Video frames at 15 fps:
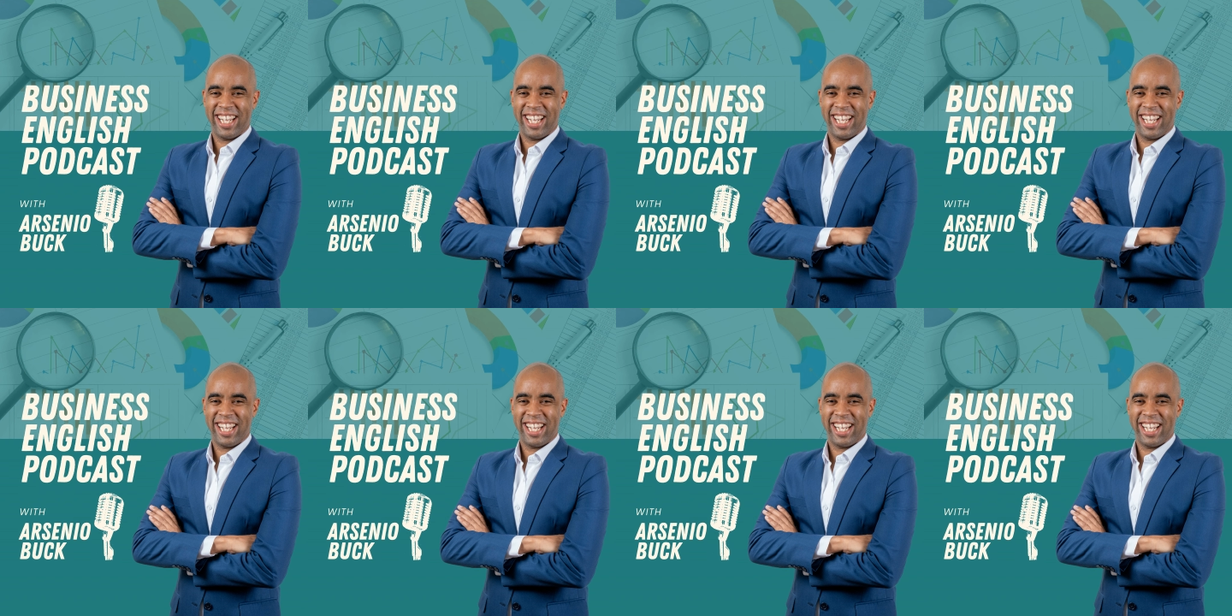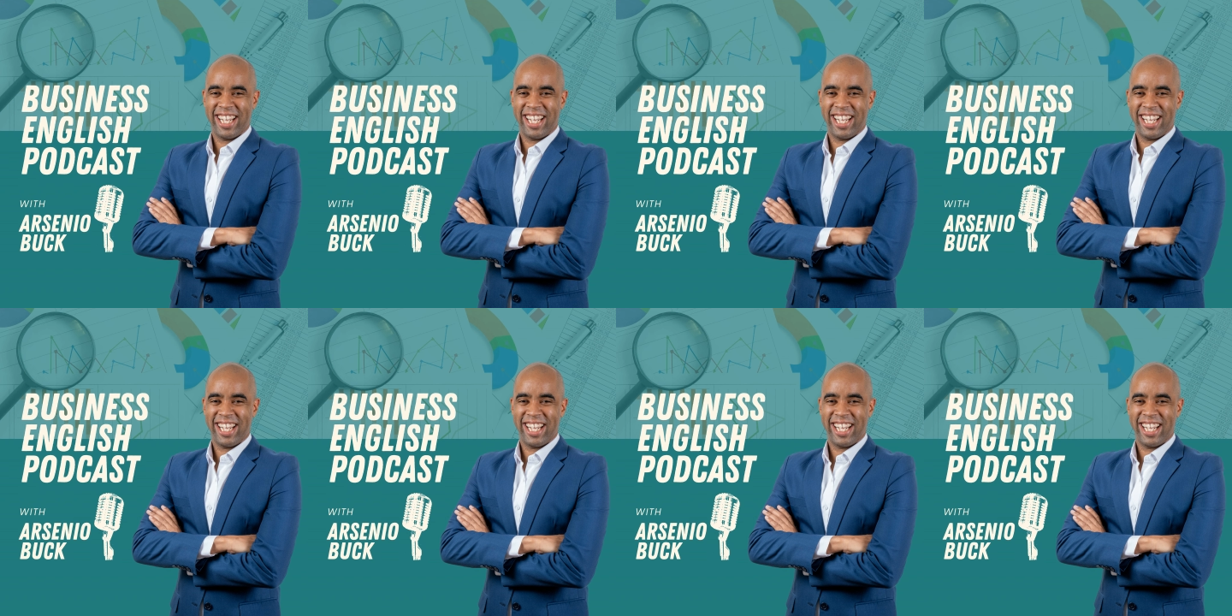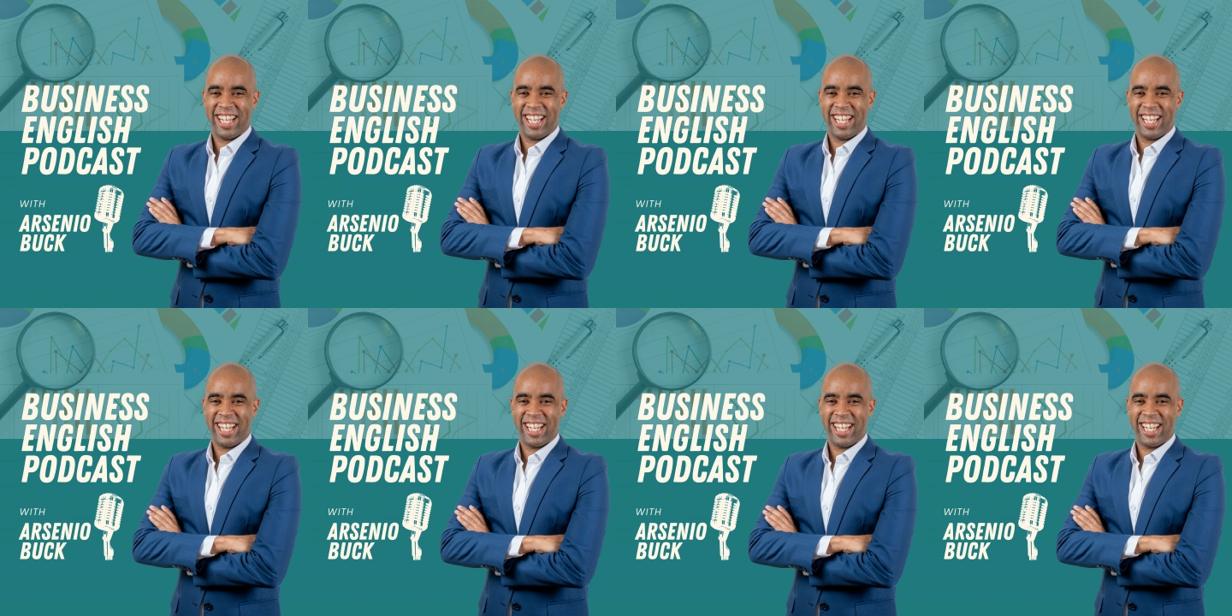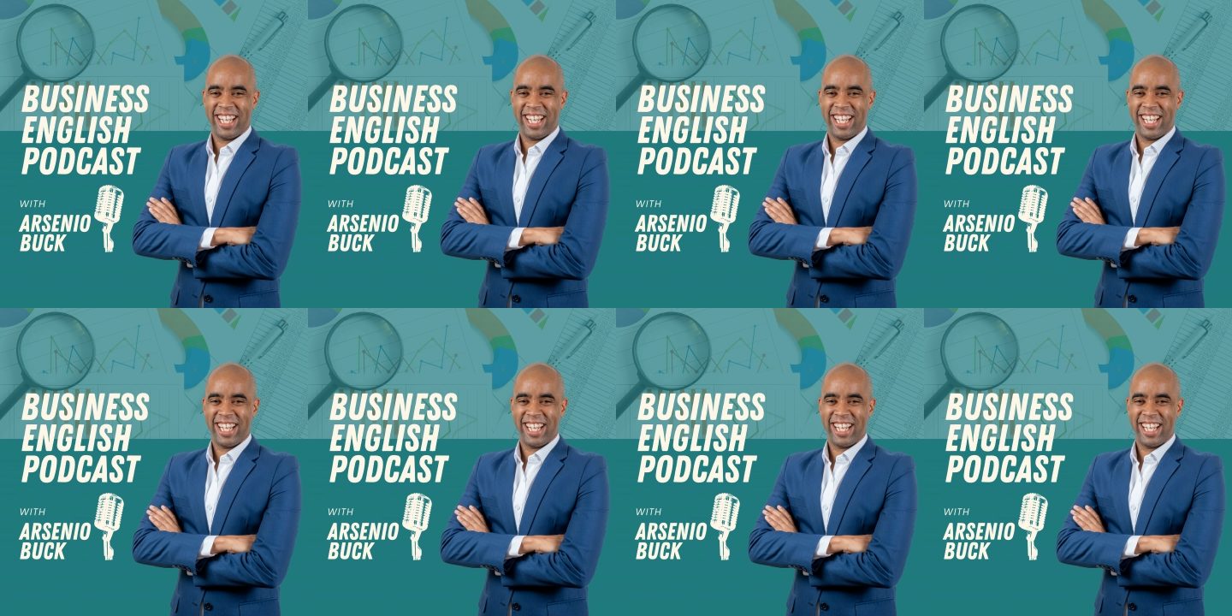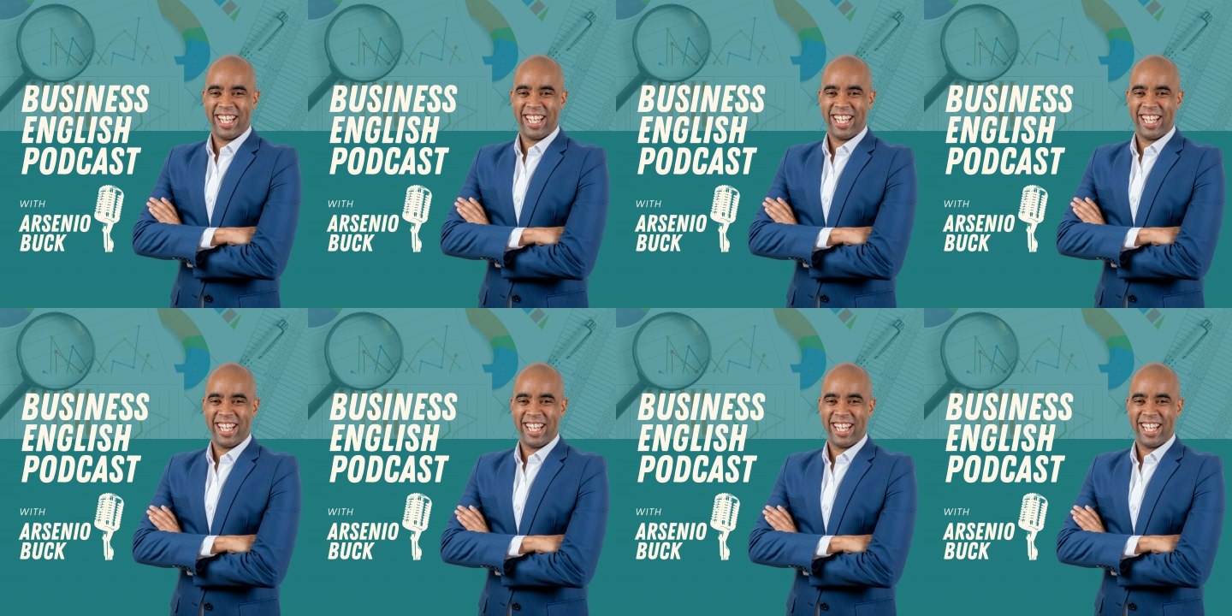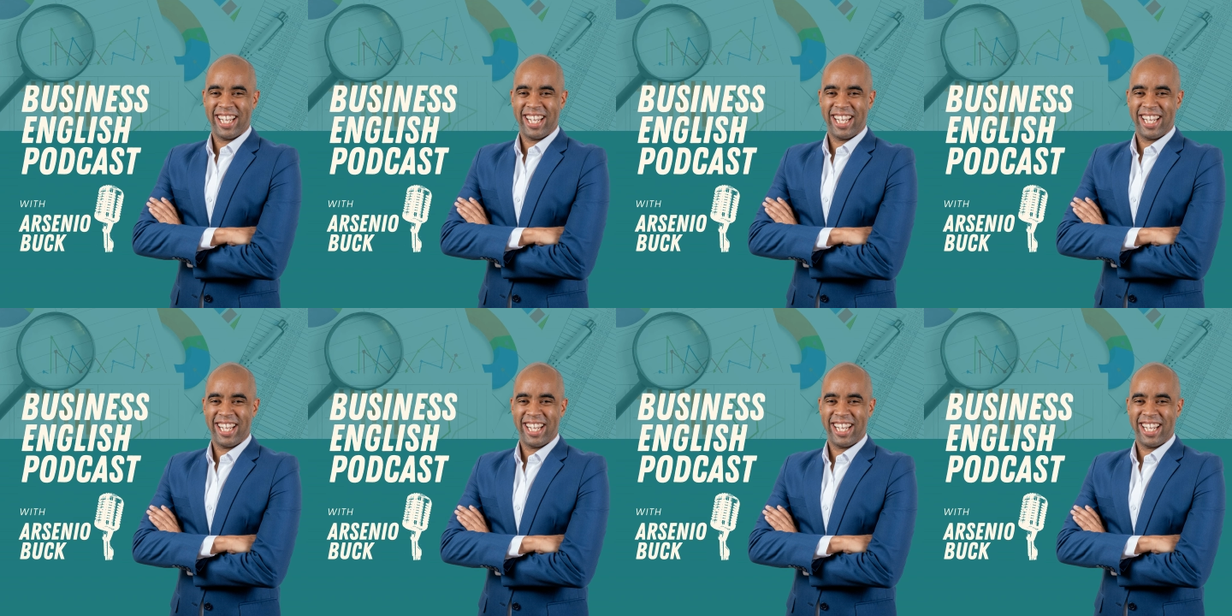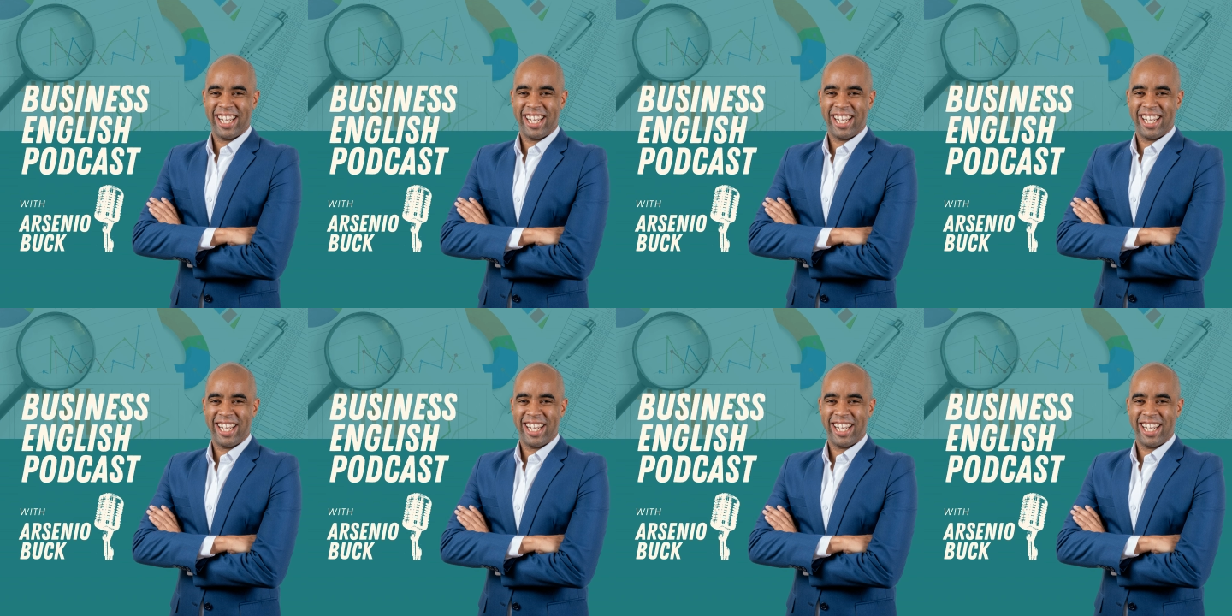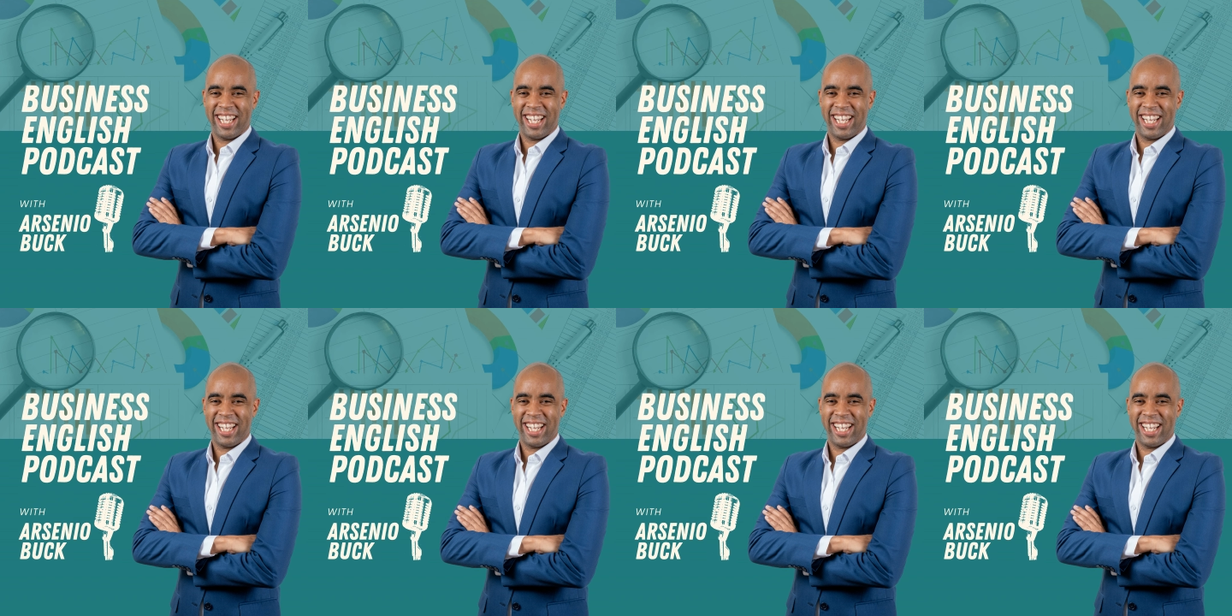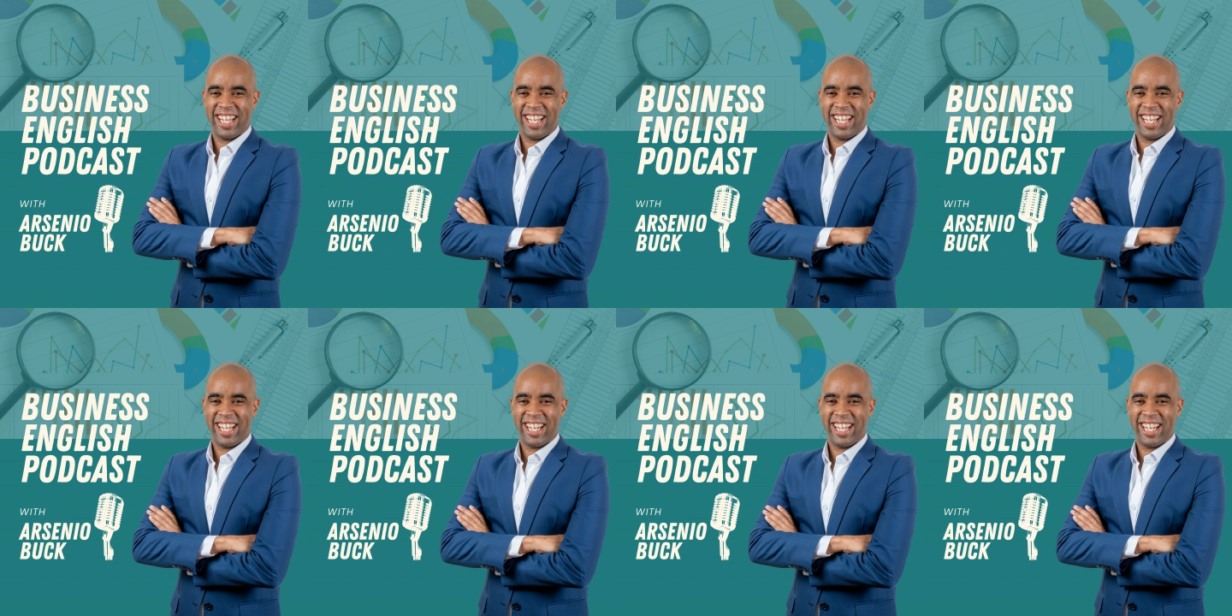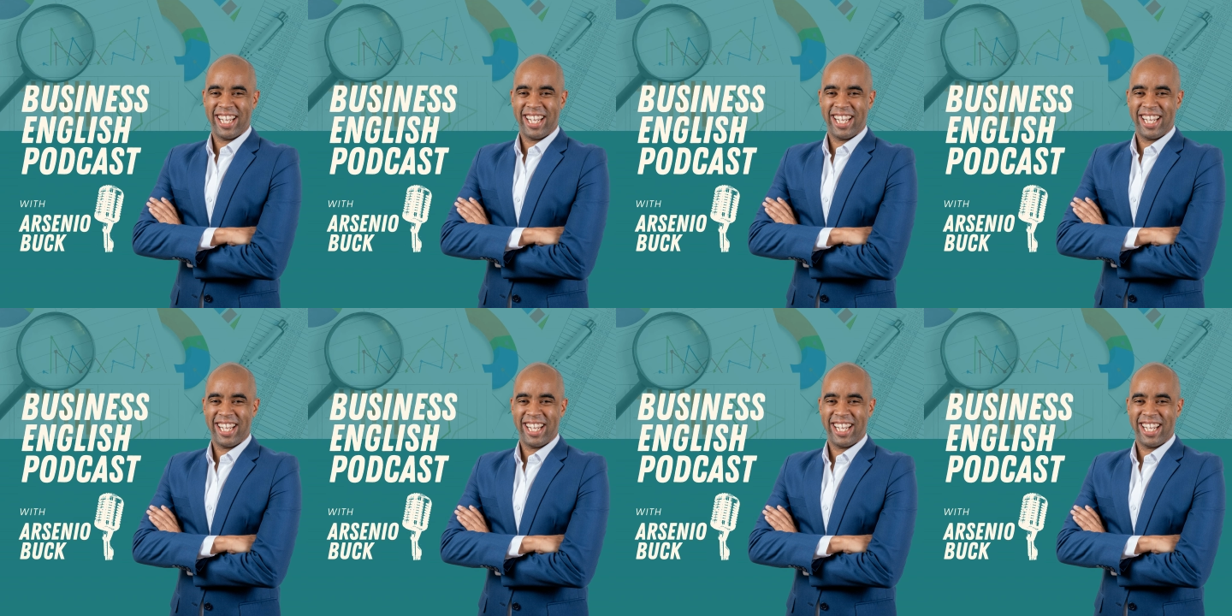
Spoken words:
This is a still picture; no speech is visible.